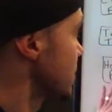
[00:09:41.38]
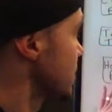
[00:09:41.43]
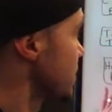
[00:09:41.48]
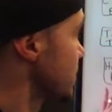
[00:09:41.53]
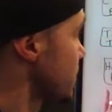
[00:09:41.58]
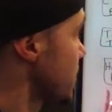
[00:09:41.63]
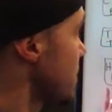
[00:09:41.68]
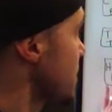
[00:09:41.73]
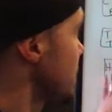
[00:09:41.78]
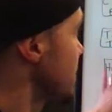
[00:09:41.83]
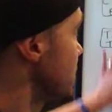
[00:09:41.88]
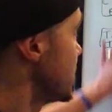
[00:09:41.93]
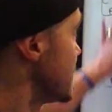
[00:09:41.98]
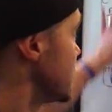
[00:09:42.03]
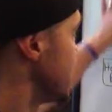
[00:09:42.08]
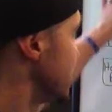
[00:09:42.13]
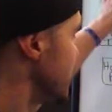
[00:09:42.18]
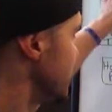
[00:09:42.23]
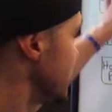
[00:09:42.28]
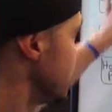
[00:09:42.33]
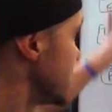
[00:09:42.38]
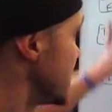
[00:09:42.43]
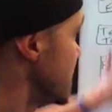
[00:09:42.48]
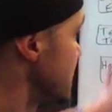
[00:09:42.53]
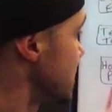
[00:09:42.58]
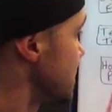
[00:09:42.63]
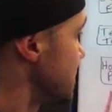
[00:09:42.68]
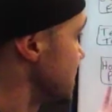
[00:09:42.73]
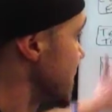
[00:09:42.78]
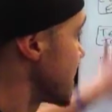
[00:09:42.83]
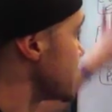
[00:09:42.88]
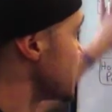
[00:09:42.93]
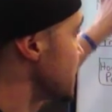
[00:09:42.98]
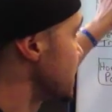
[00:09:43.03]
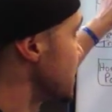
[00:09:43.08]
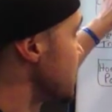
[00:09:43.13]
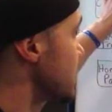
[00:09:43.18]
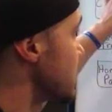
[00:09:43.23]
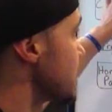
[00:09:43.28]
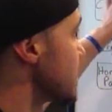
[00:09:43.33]
from these steps
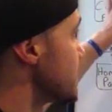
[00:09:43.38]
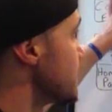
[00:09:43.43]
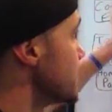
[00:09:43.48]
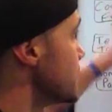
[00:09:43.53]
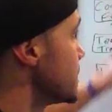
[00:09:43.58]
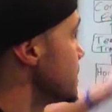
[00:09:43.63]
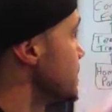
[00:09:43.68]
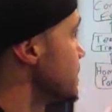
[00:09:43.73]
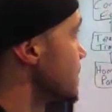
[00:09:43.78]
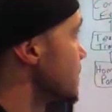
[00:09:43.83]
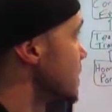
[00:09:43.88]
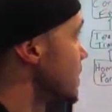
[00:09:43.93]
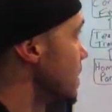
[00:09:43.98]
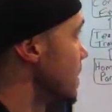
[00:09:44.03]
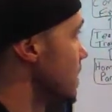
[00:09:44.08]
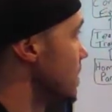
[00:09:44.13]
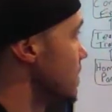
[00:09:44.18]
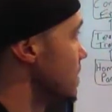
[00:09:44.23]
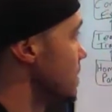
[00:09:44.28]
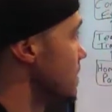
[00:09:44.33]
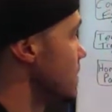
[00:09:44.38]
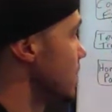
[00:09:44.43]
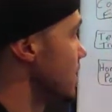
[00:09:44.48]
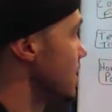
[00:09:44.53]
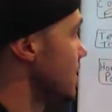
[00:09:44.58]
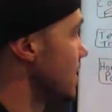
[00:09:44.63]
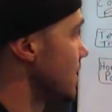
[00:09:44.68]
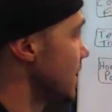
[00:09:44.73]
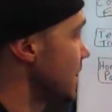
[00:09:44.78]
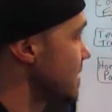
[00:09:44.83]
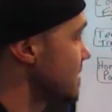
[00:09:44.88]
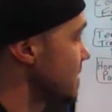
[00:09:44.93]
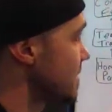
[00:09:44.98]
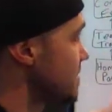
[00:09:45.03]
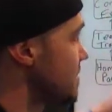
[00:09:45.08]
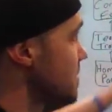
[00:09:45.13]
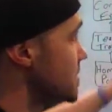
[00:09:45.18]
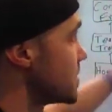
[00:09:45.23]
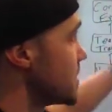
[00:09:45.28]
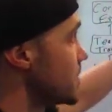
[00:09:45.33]
here, a lot of times
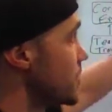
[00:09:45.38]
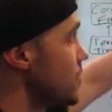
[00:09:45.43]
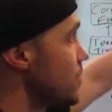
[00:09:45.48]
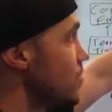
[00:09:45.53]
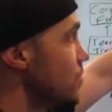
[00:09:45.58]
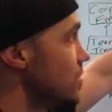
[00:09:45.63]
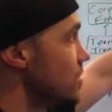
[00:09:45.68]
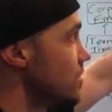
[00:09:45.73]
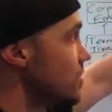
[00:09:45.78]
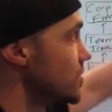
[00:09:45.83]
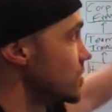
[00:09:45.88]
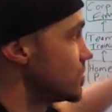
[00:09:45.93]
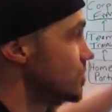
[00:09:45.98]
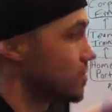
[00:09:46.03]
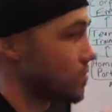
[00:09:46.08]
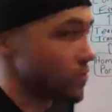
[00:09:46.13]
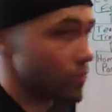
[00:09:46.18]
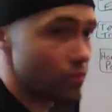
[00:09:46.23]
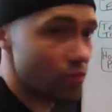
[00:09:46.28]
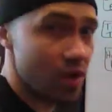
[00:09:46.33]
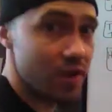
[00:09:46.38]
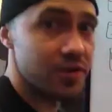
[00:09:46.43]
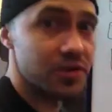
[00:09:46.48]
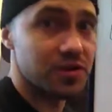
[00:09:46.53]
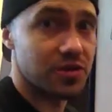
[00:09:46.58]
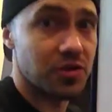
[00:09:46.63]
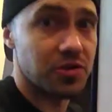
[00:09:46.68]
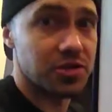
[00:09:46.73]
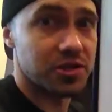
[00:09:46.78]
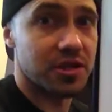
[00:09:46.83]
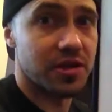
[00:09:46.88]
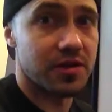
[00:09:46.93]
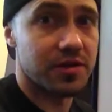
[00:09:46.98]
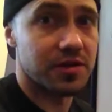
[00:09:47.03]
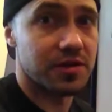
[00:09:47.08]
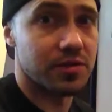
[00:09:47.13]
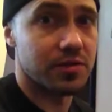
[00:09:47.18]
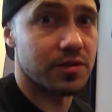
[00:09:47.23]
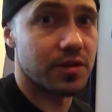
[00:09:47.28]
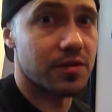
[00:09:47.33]
these people will want to start sharing
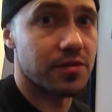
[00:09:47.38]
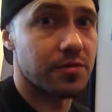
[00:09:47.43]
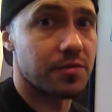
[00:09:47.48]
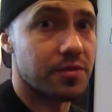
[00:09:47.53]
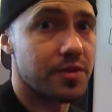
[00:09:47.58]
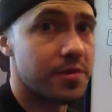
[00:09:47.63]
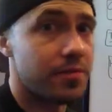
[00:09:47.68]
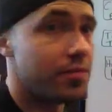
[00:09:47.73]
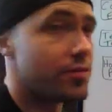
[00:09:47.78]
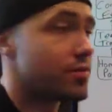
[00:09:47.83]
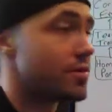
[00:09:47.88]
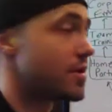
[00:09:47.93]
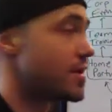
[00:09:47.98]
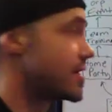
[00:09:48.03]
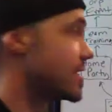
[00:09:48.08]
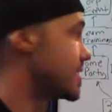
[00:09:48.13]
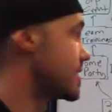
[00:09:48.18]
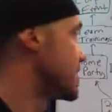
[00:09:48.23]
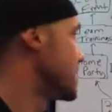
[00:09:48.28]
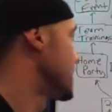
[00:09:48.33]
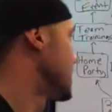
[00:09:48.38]
this with other people, and